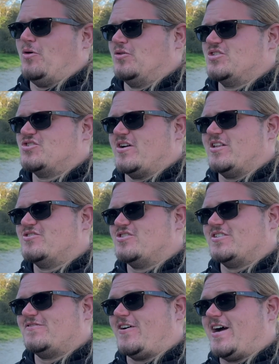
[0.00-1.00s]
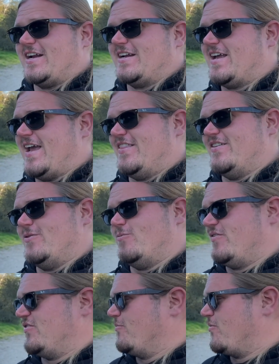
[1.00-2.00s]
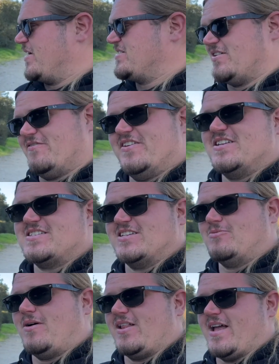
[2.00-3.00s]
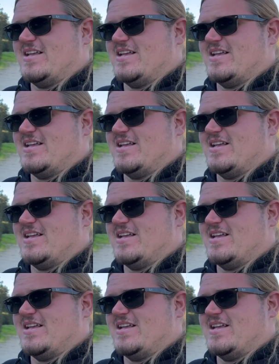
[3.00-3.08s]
Pulls the trailer just fine, and then with the brakes of this as well